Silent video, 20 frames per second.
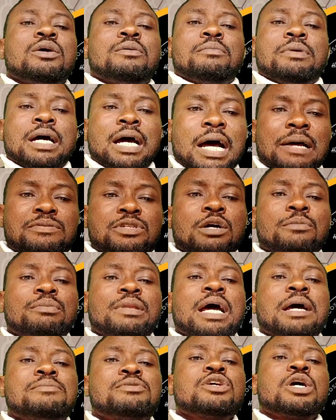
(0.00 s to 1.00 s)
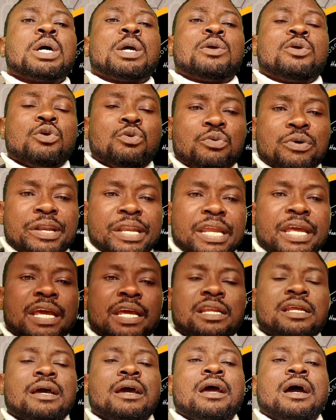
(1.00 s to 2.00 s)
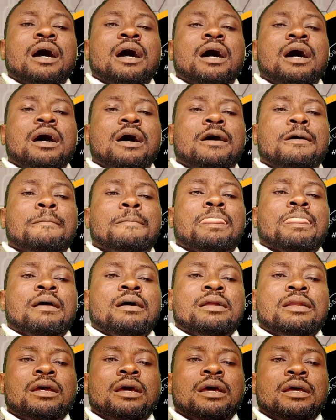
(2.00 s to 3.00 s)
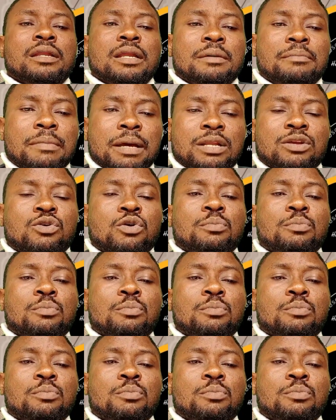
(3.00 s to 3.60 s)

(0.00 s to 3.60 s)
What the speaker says: Perhaps sometimes you will need the medical